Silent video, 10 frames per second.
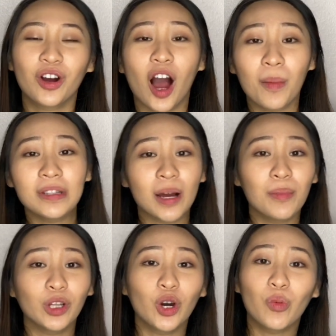Comment down
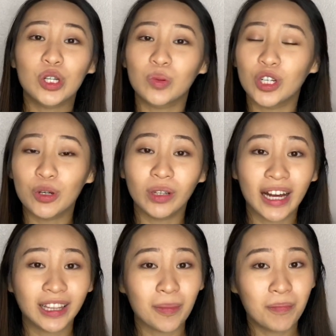below which one you
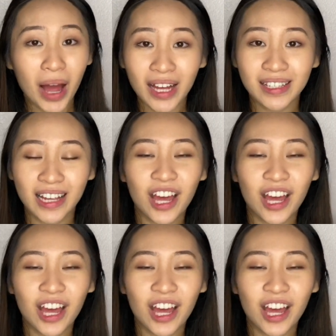like the best,